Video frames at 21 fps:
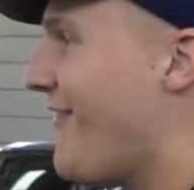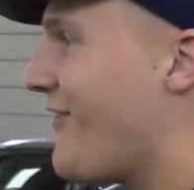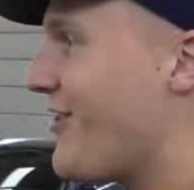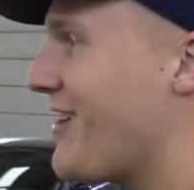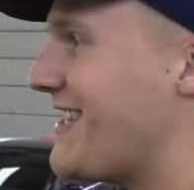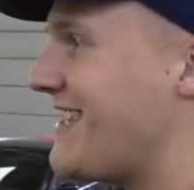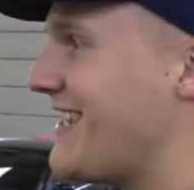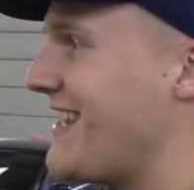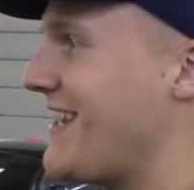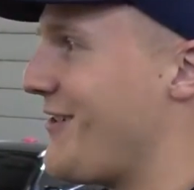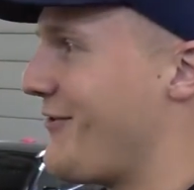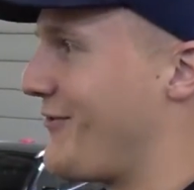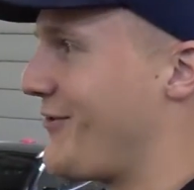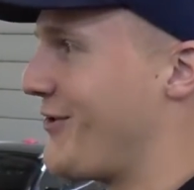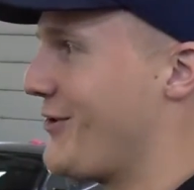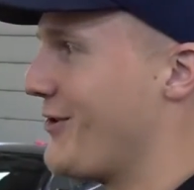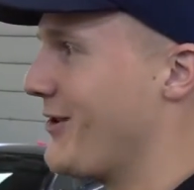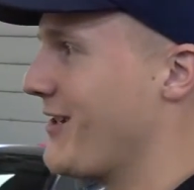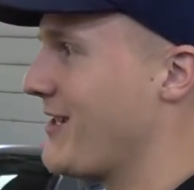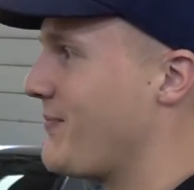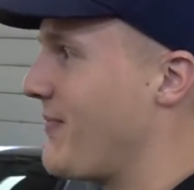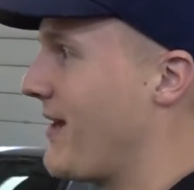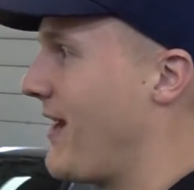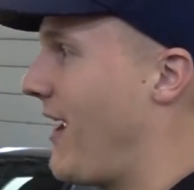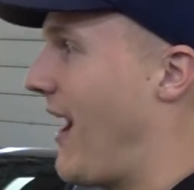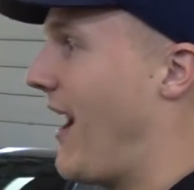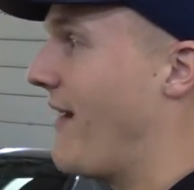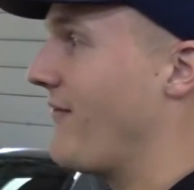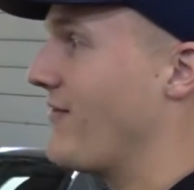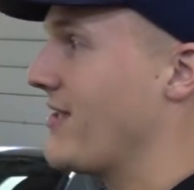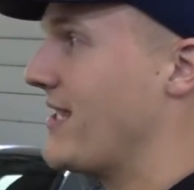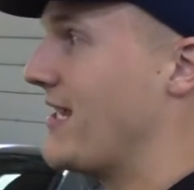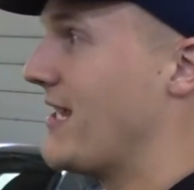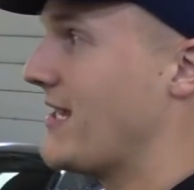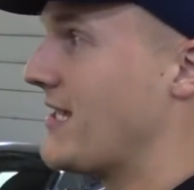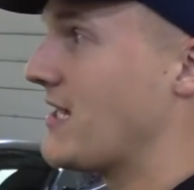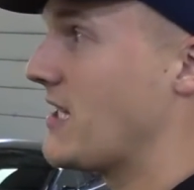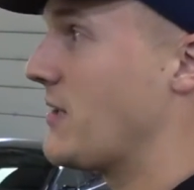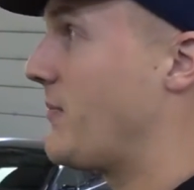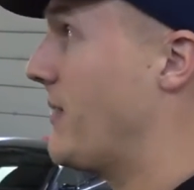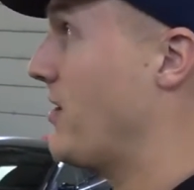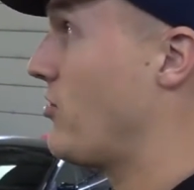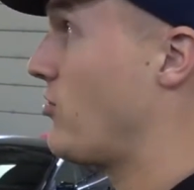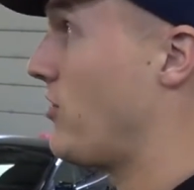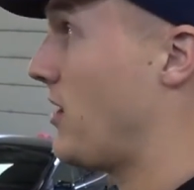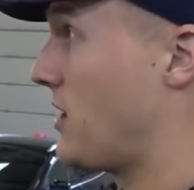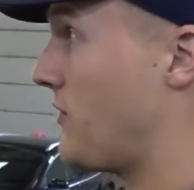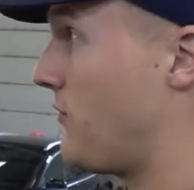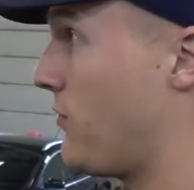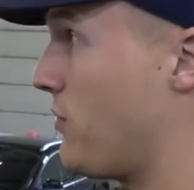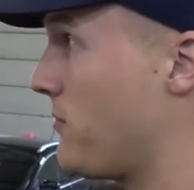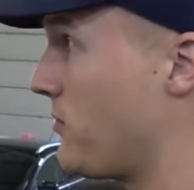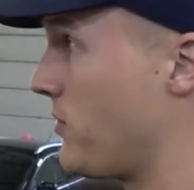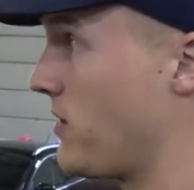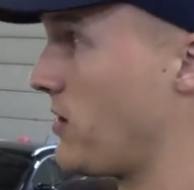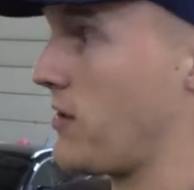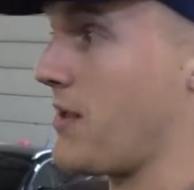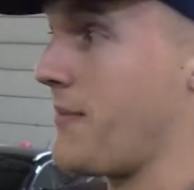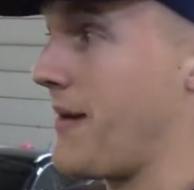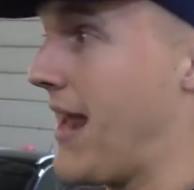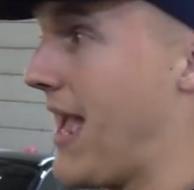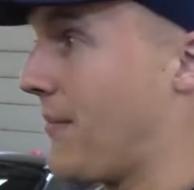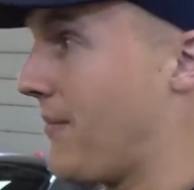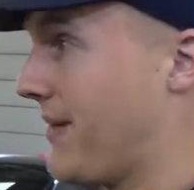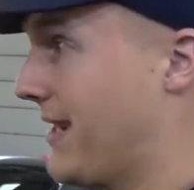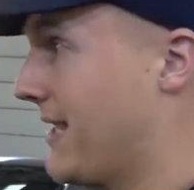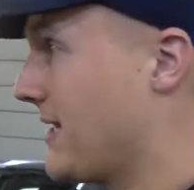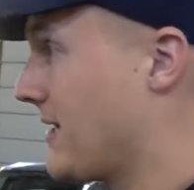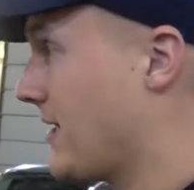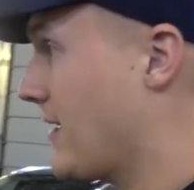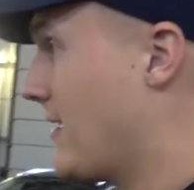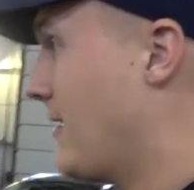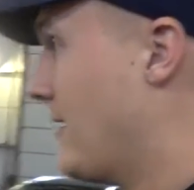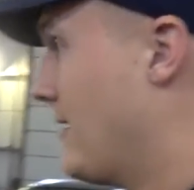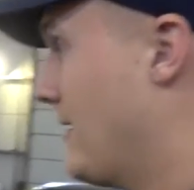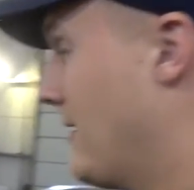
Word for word: I've already seen it, of course, but I haven't seen it since it's been transformed with all the black bits.